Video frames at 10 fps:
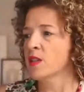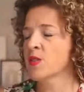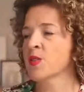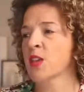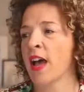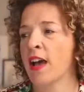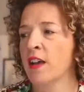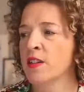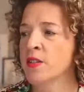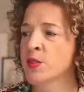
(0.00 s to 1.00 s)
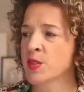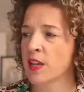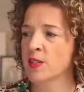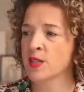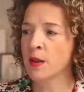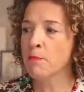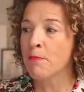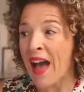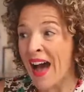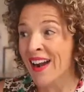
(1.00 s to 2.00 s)
says Is it a
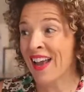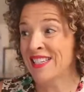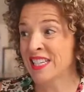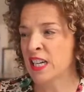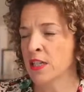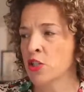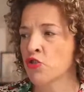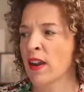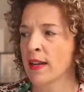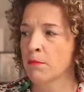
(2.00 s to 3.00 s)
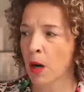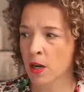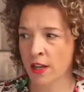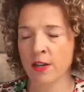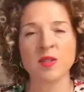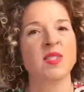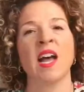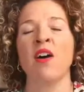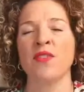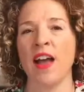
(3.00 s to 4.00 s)
bad idea to try and market
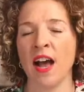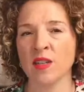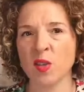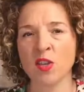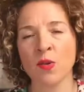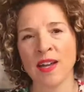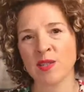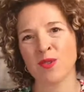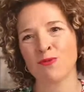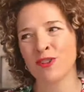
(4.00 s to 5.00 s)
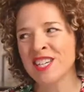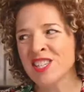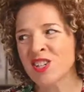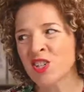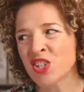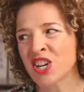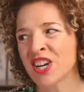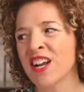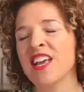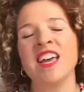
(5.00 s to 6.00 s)
yourself as a UX
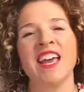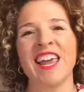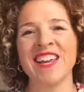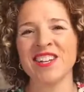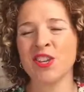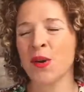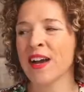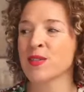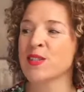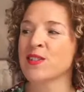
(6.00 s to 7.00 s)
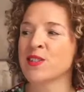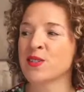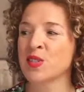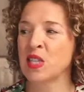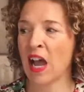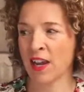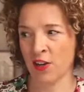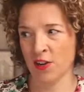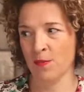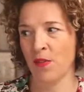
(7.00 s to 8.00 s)
researcher and a UX
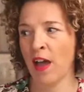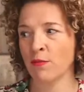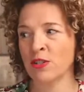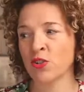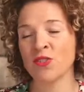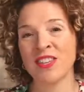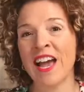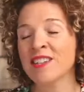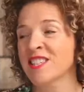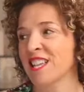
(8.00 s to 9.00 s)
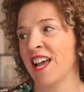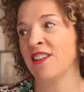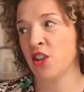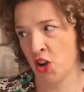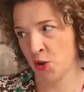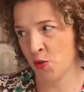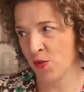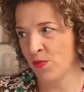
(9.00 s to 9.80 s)
designer? I've been told yes and no.